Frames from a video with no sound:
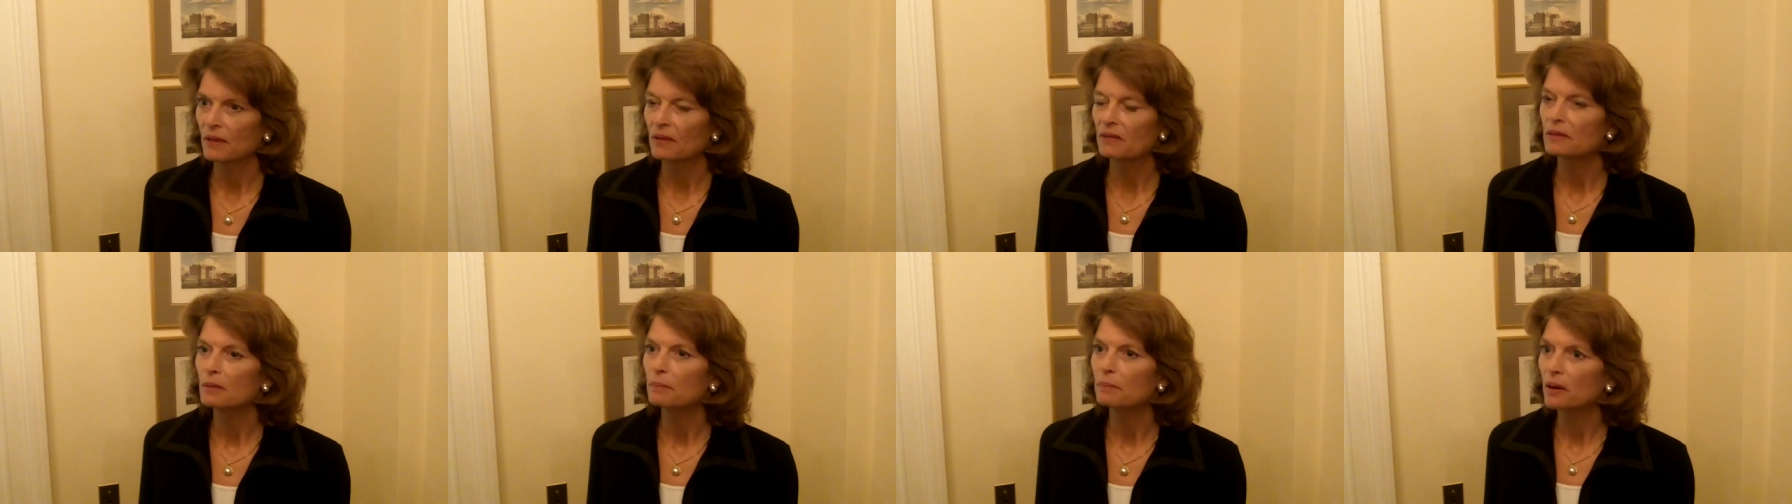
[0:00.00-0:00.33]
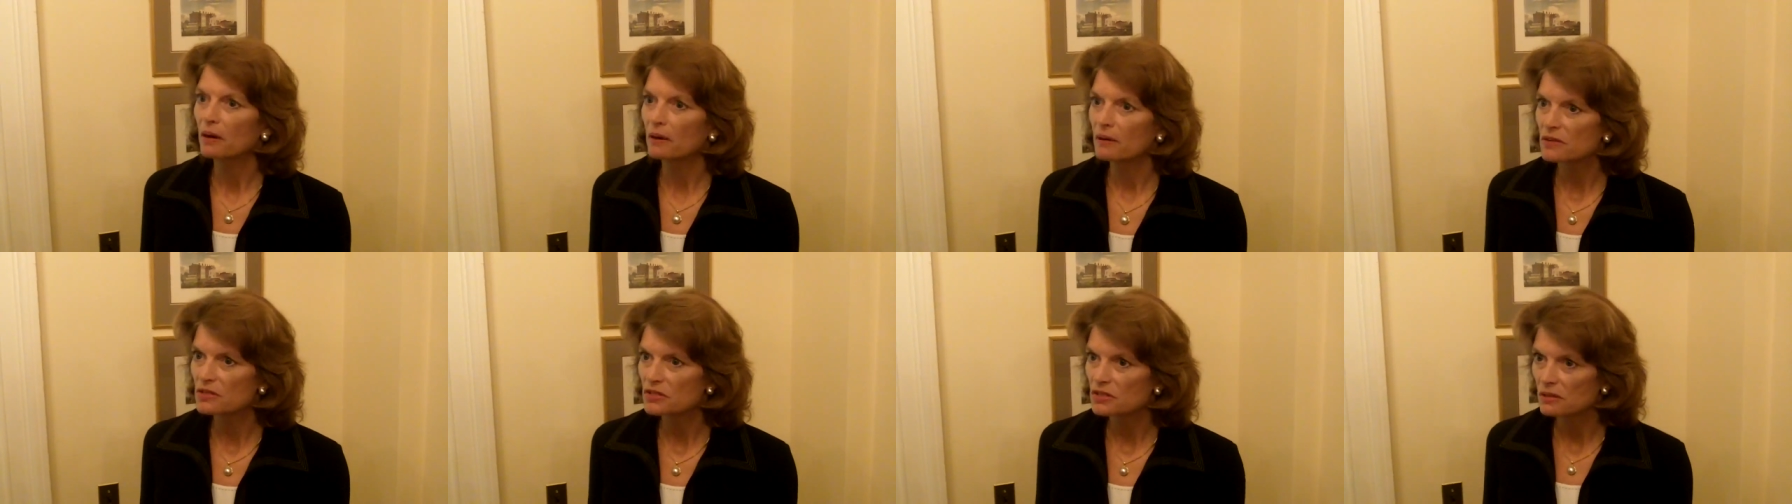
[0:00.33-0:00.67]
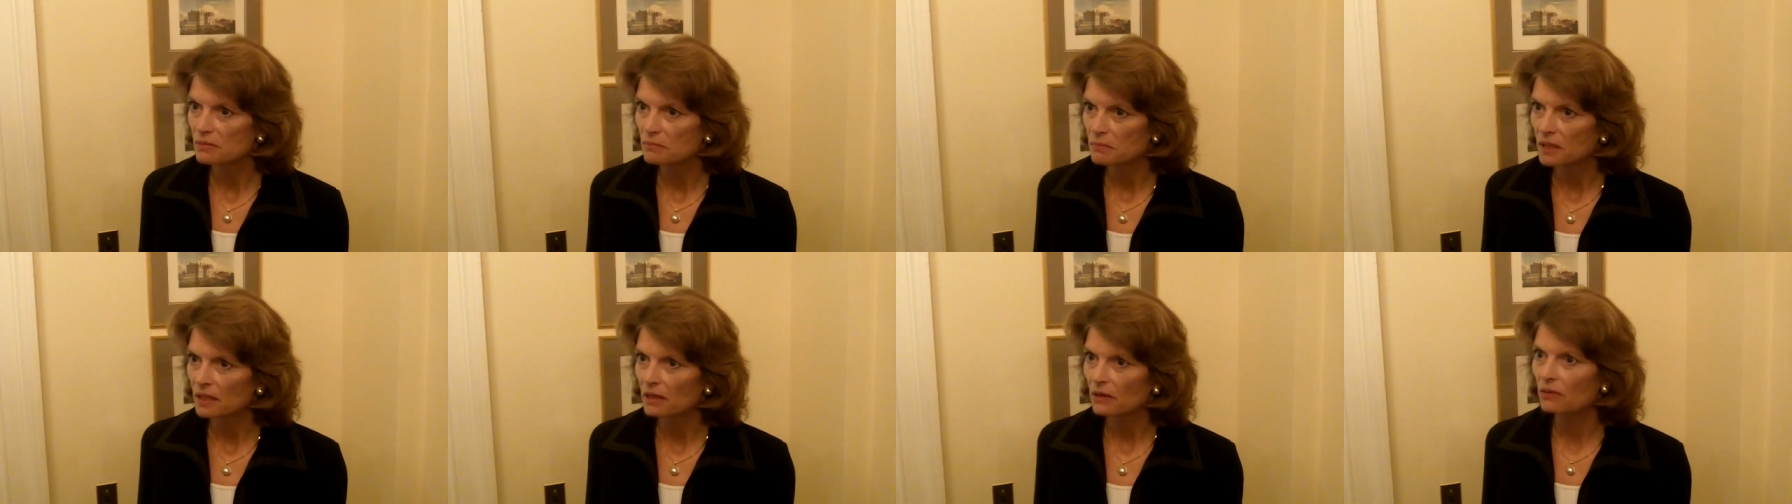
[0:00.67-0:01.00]
the partisan
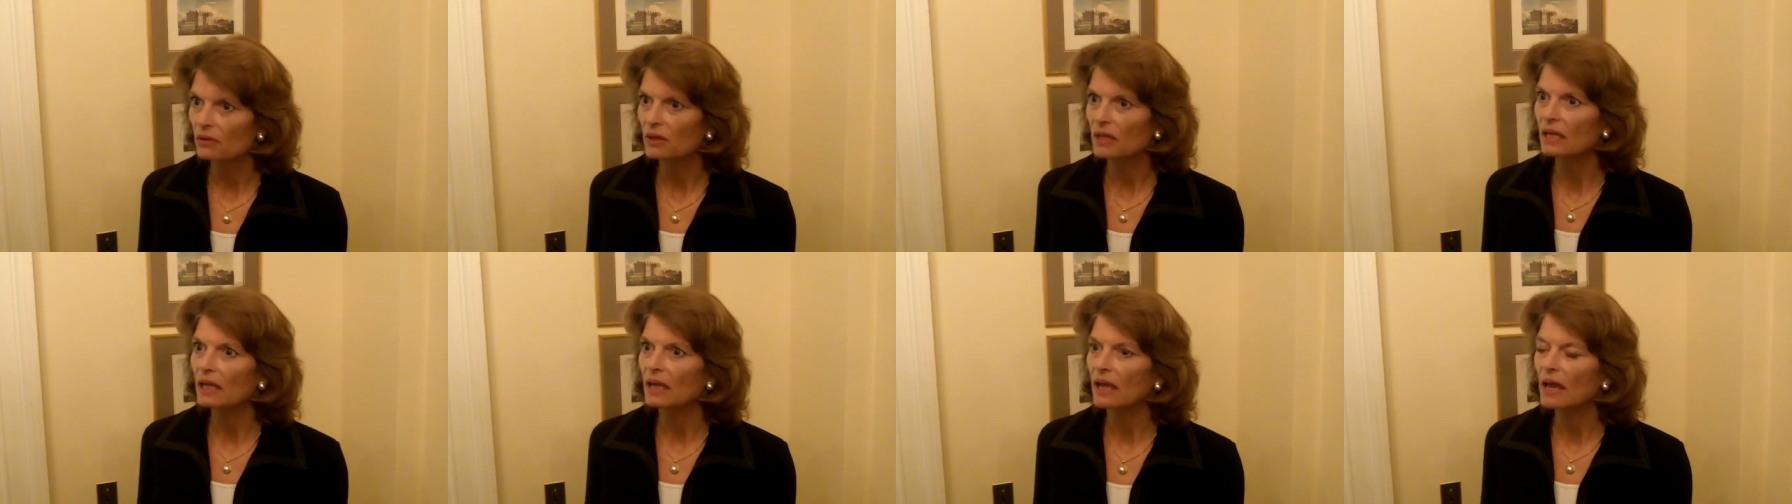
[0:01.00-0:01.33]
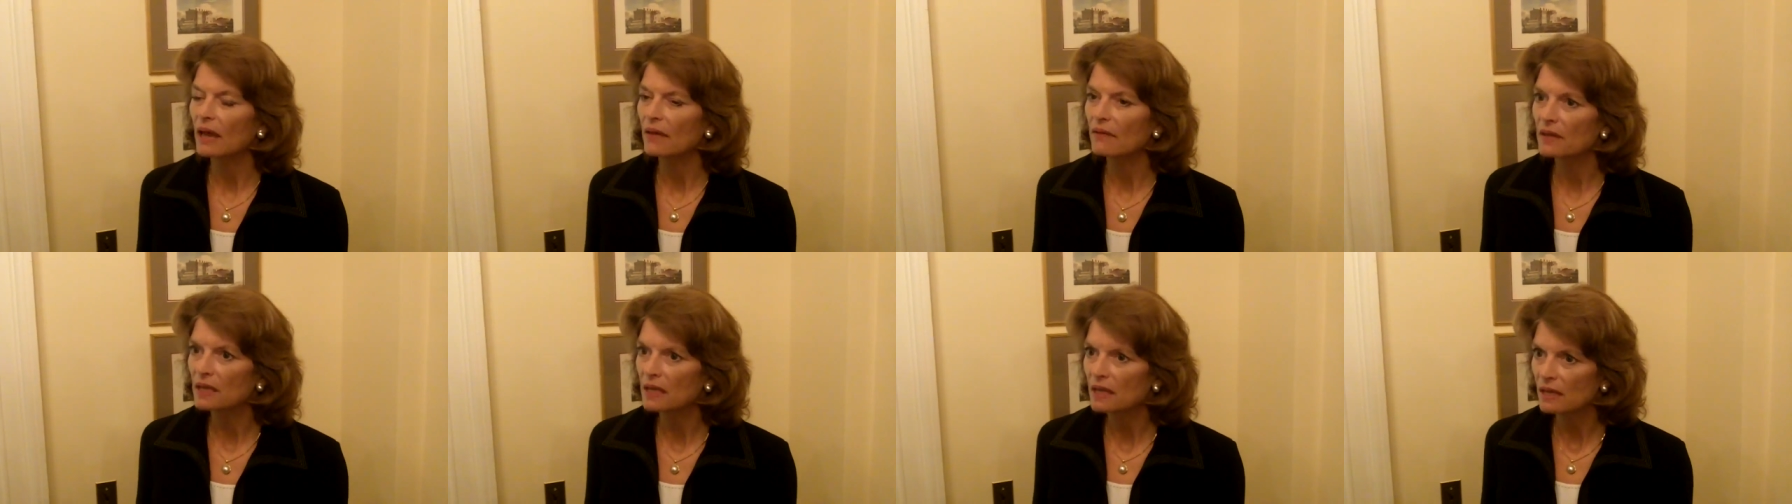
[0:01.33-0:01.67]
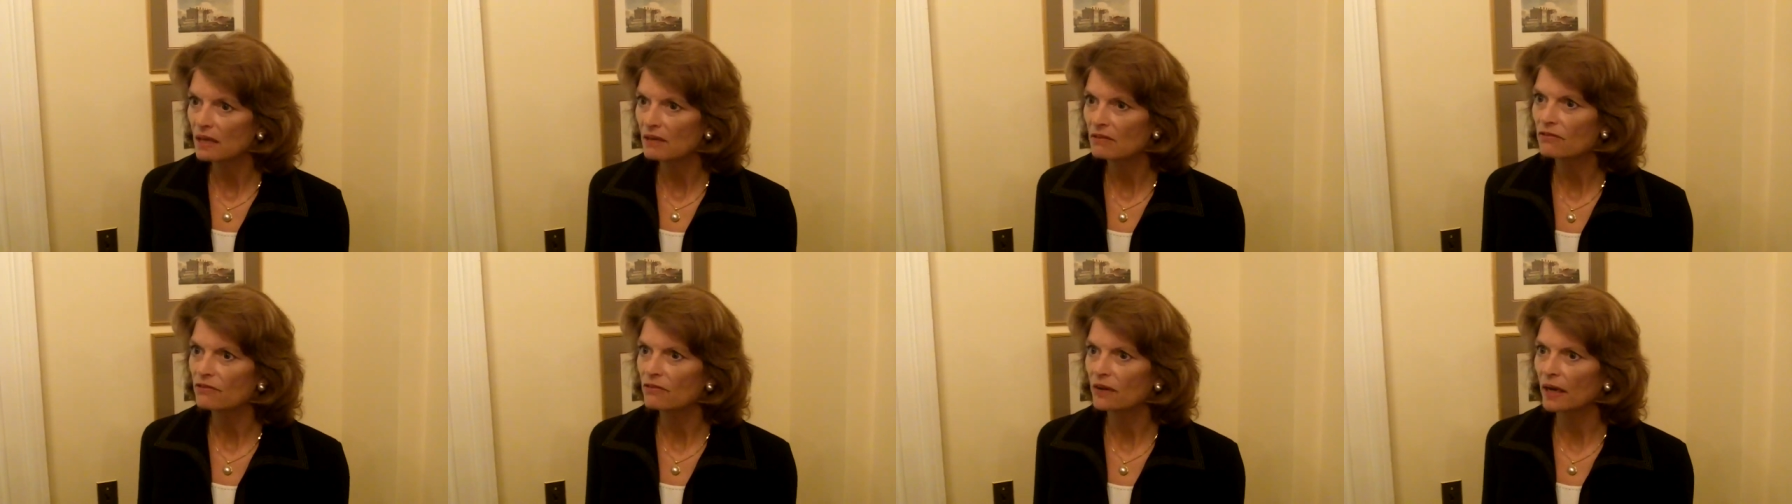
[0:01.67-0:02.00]
and the
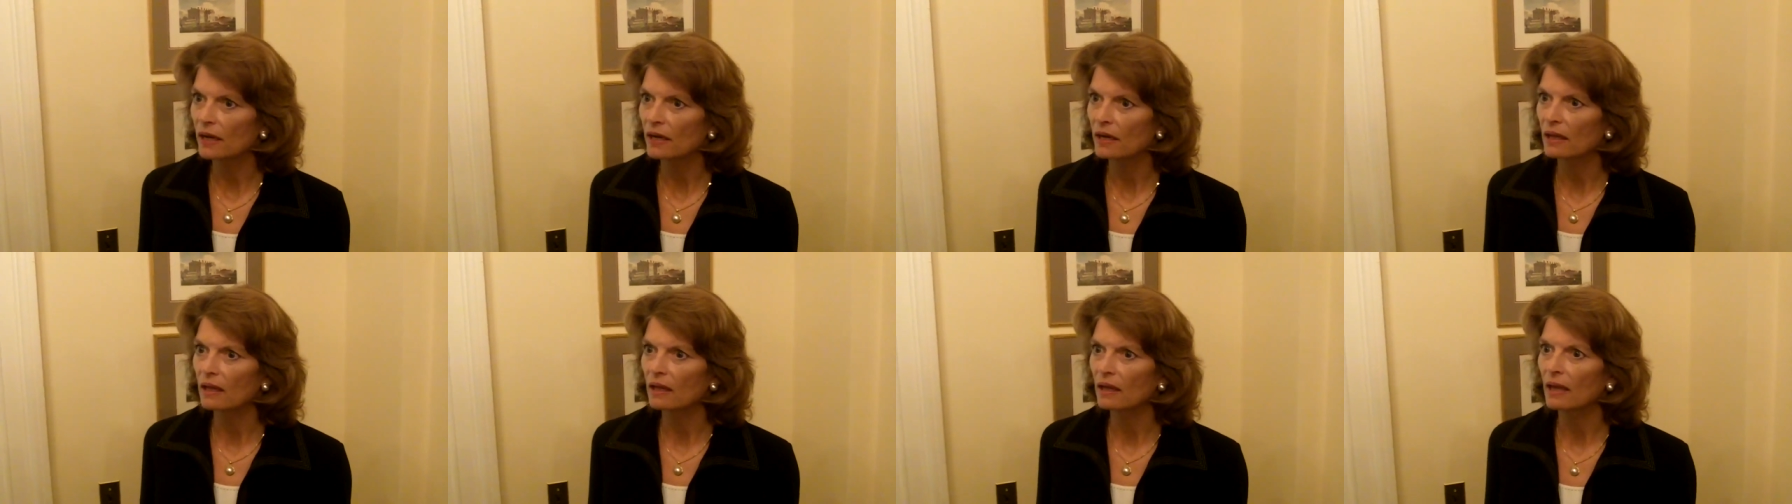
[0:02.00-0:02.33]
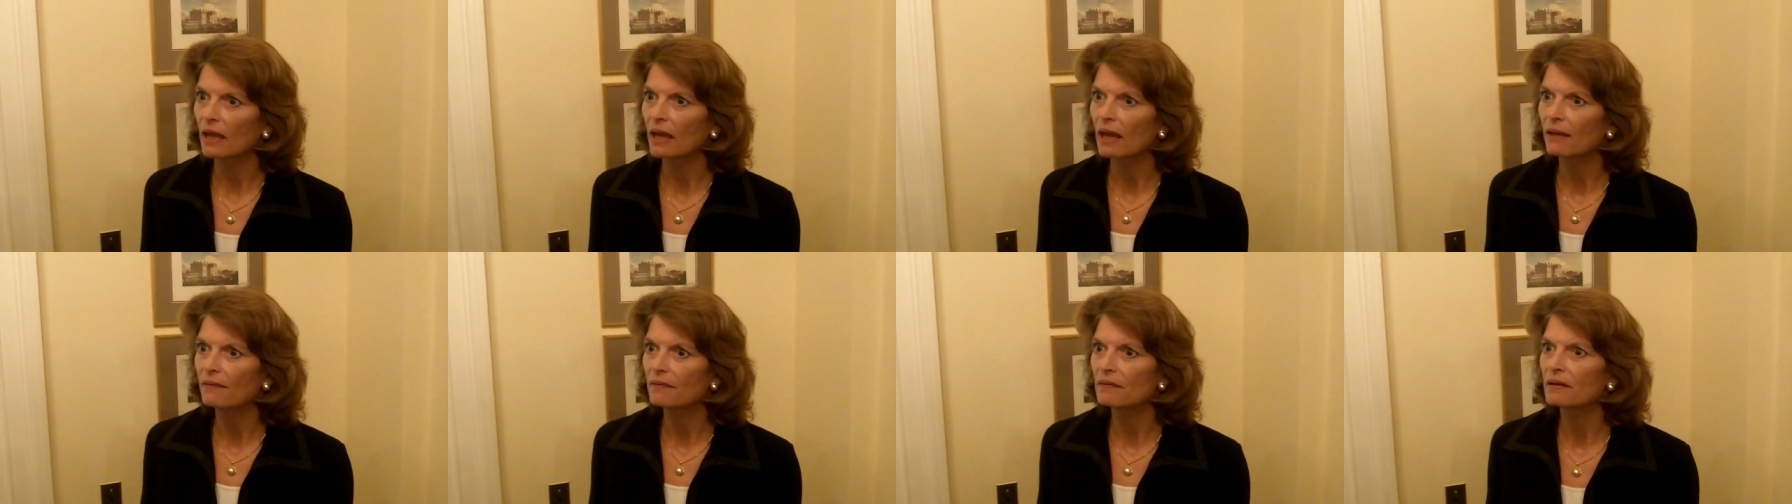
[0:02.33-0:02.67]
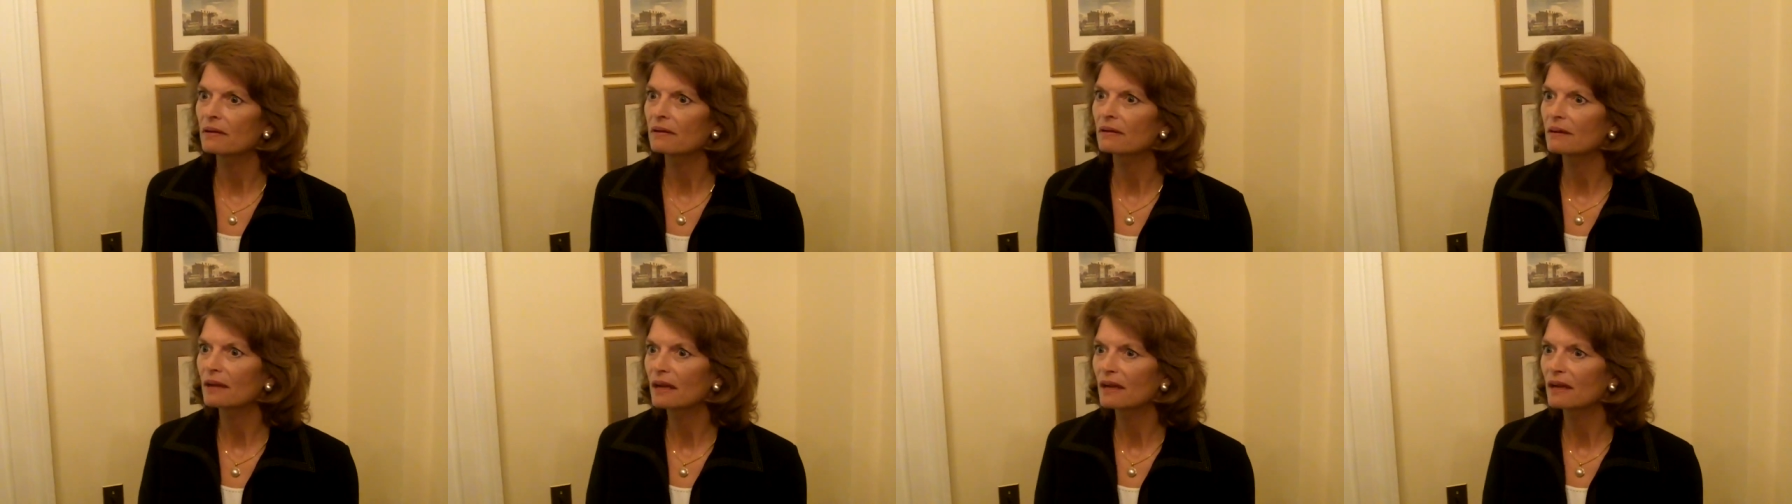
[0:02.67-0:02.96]
infighting and the